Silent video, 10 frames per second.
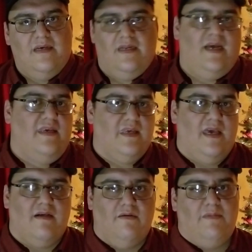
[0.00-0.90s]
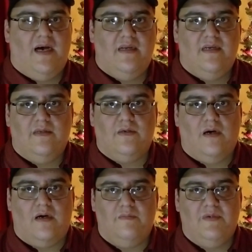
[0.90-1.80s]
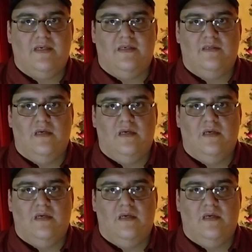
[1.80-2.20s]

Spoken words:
Now you can't go buy another car because